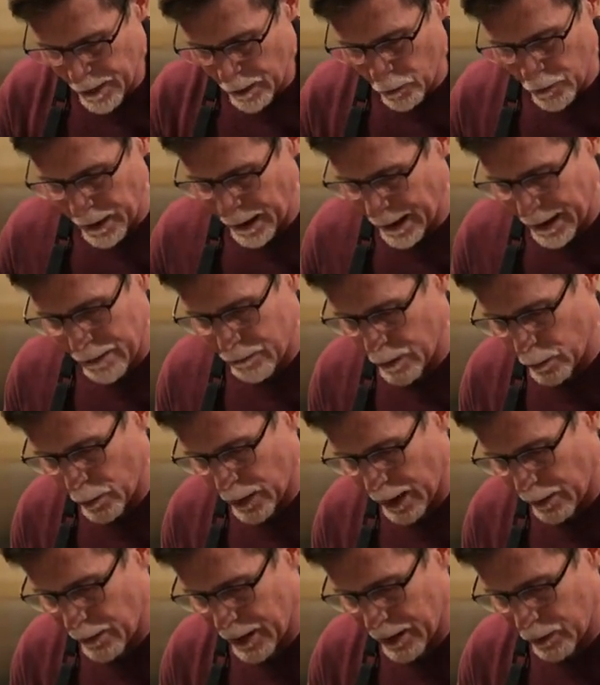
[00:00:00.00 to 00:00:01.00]
even when
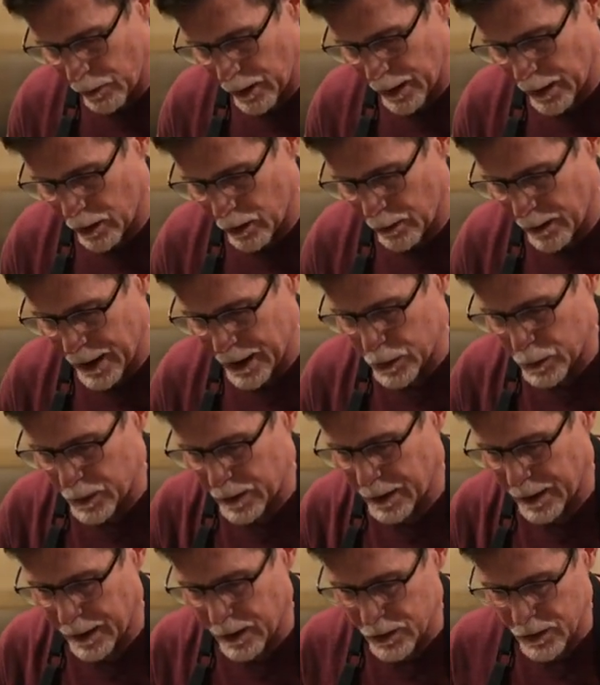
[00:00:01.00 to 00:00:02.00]
I make regular mashed
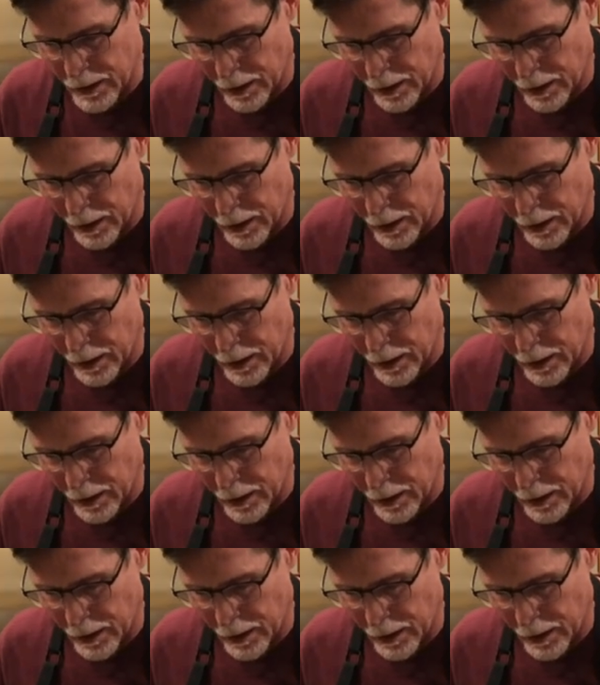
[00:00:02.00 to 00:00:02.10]
potatoes,